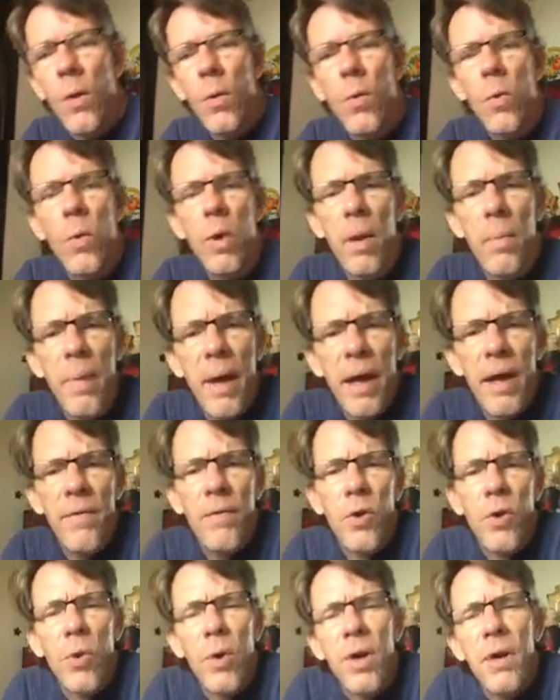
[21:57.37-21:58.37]
What about if
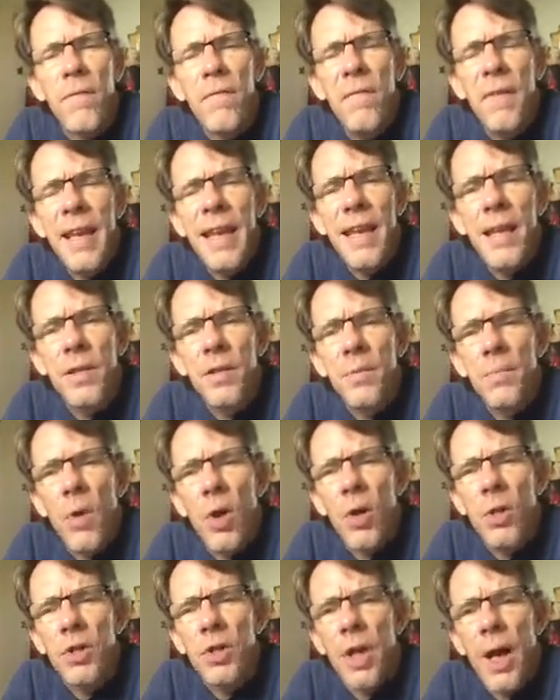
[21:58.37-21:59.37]
you're going to feed a
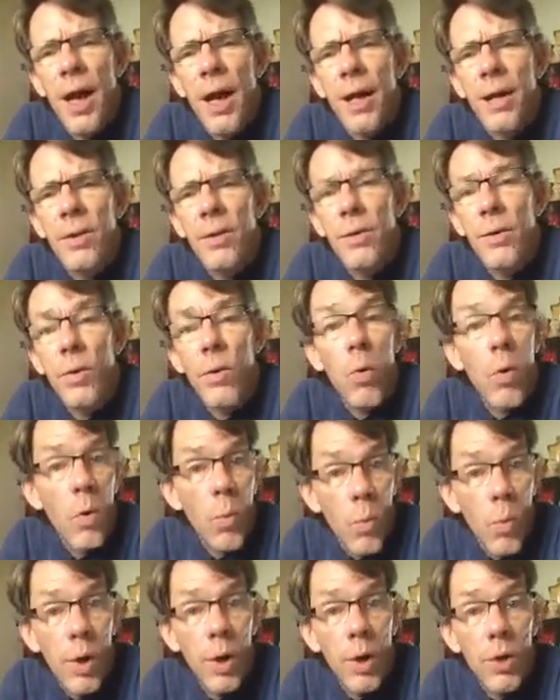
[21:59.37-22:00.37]
small child, or
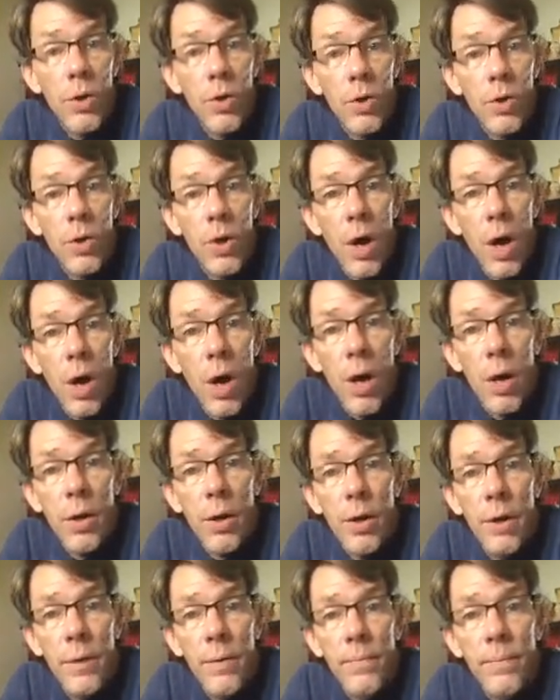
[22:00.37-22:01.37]
work in your yard?
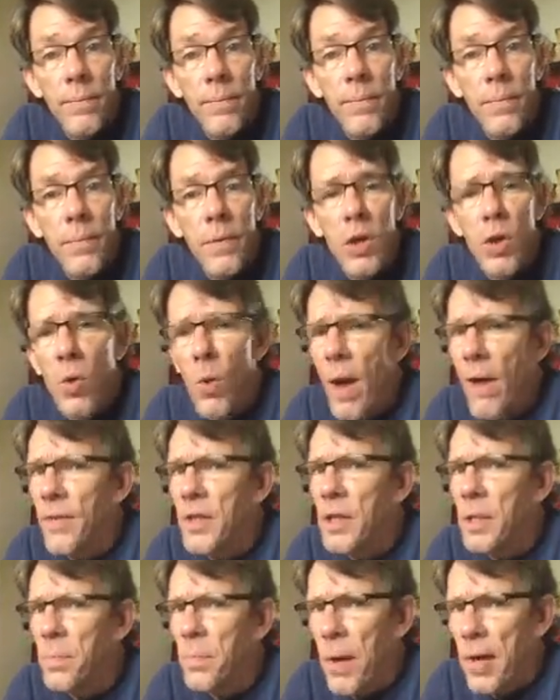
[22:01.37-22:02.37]
Do you have
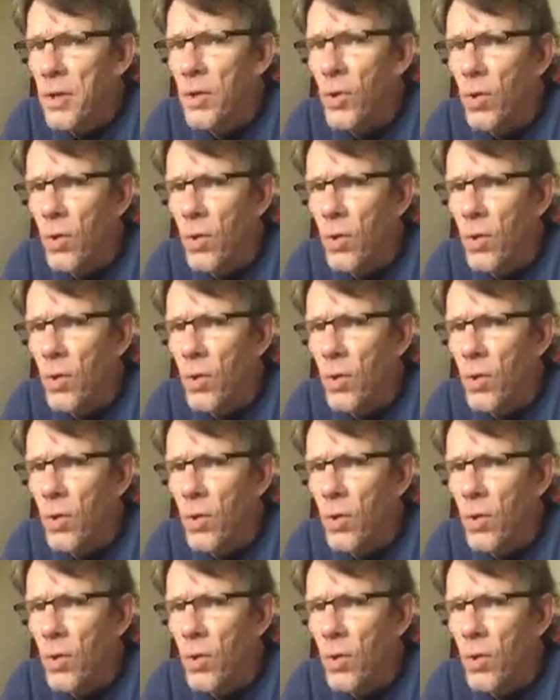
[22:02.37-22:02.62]
special